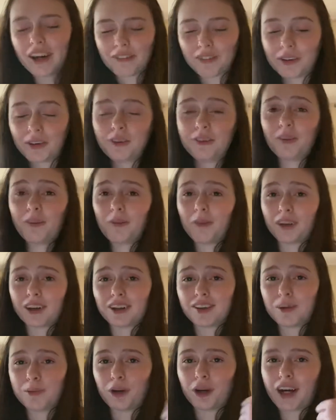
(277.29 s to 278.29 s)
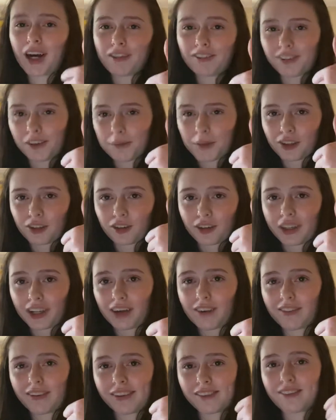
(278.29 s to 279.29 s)
If you want to see more covers, make sure to
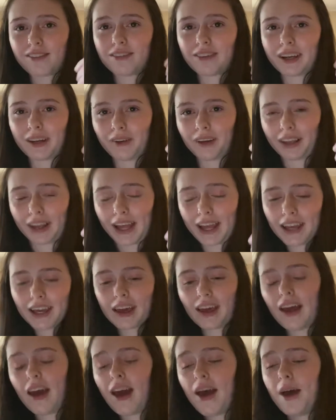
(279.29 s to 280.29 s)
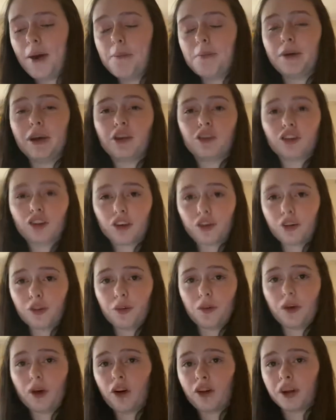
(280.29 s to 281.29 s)
give this video a like. Make sure
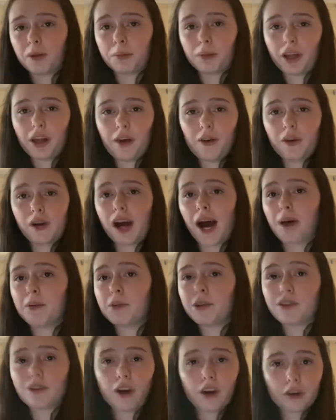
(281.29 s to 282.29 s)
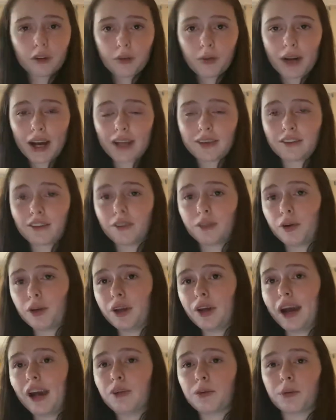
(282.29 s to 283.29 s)
to go down below, comment song requests of what
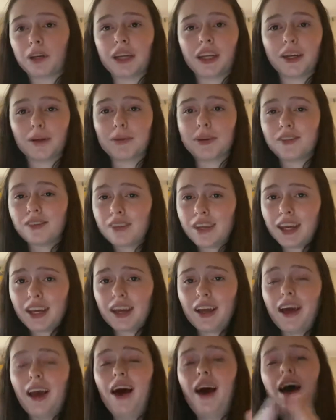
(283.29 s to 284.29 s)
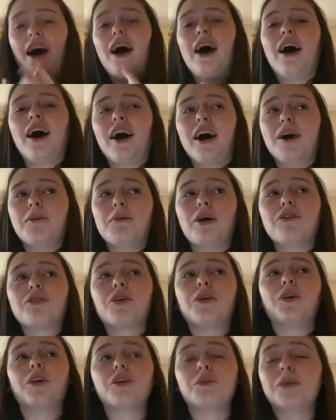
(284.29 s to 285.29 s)
you guys want to hear me sing. Of
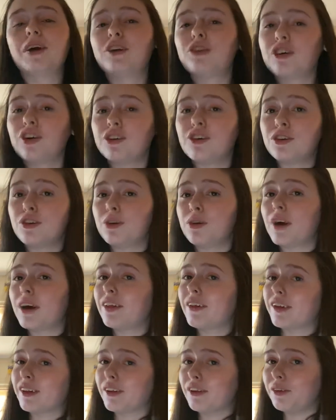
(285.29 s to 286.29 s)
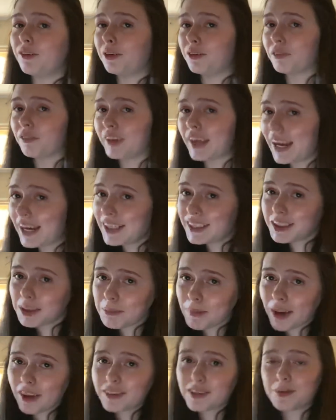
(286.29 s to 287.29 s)
course, make sure to click the notification
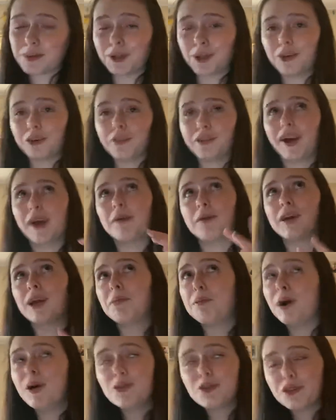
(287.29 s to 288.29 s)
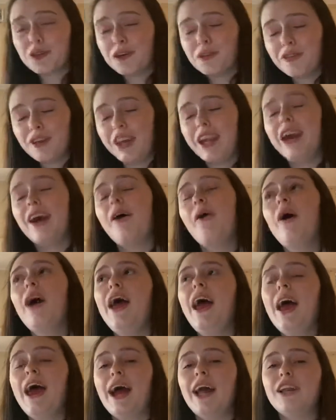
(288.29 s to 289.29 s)
bell to be notified when I post a new video.
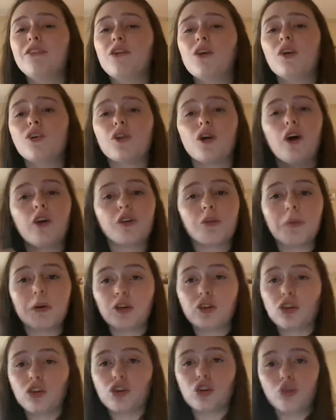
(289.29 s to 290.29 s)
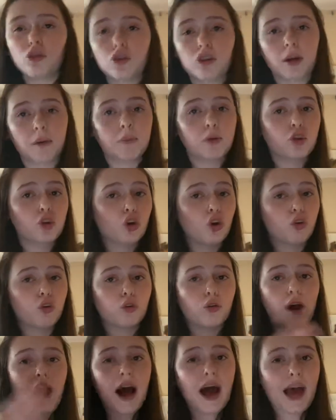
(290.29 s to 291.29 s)
And of course, also make sure to
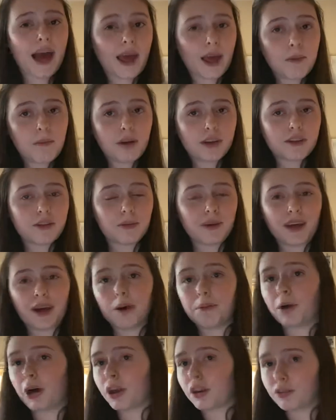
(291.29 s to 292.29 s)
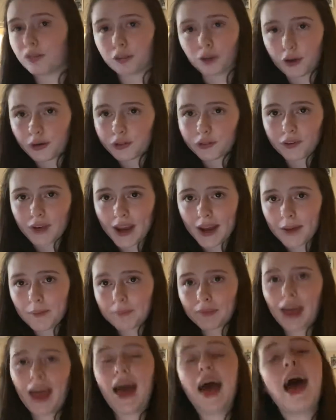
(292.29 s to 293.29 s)
subscribe to be a part of the Rogues
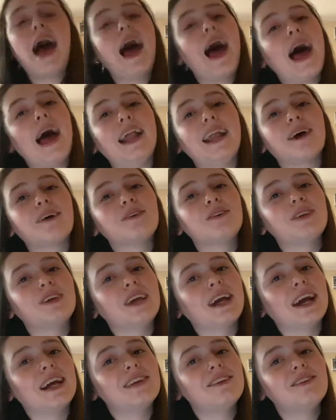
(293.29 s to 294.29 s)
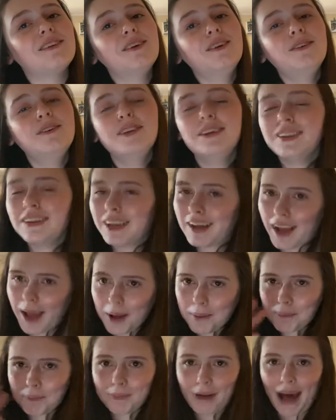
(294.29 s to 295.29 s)
fam. And I'll see you guys soon.
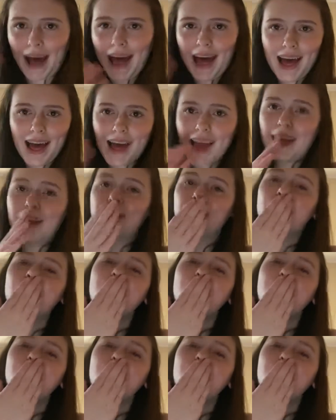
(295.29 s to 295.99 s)
Bye!